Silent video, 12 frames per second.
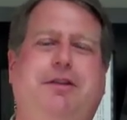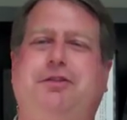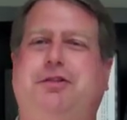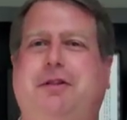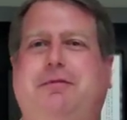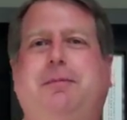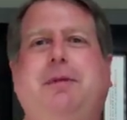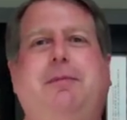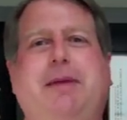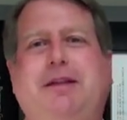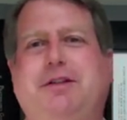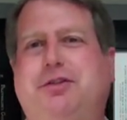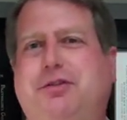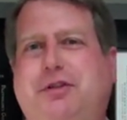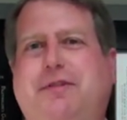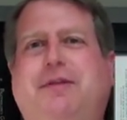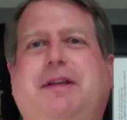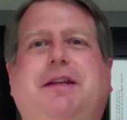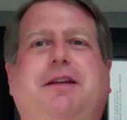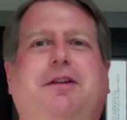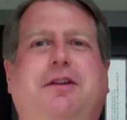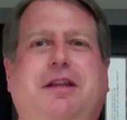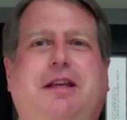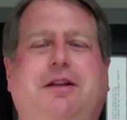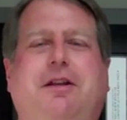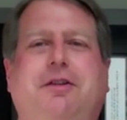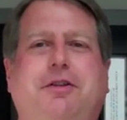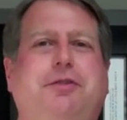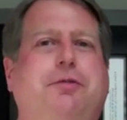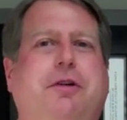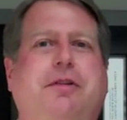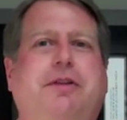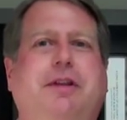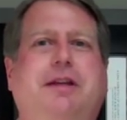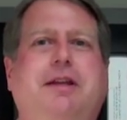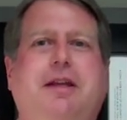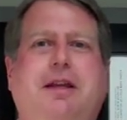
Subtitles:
There used to have to be a mailing certificate and all this sort of thing.